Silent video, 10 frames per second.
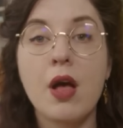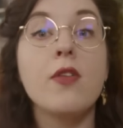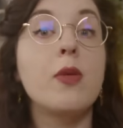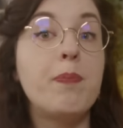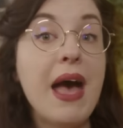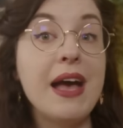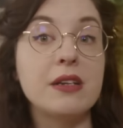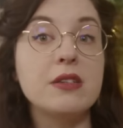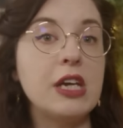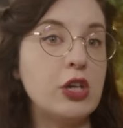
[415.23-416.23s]
The
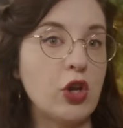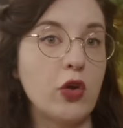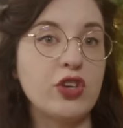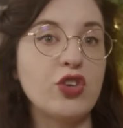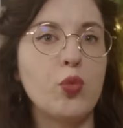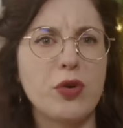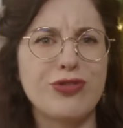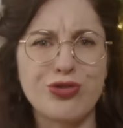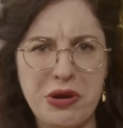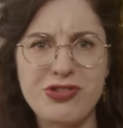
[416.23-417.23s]
bed, he noted, was
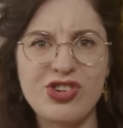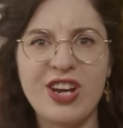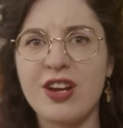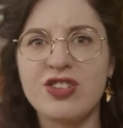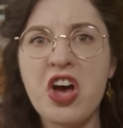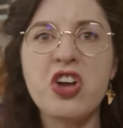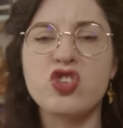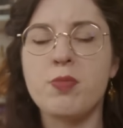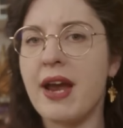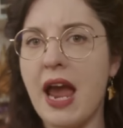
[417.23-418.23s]
strangely
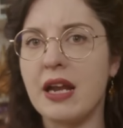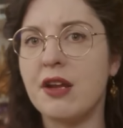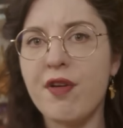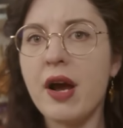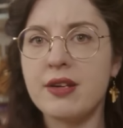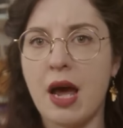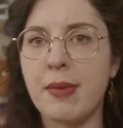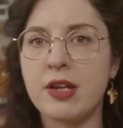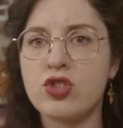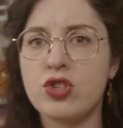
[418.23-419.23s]
untouched by any fire
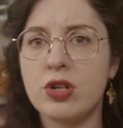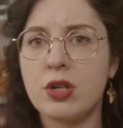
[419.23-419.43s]
damage.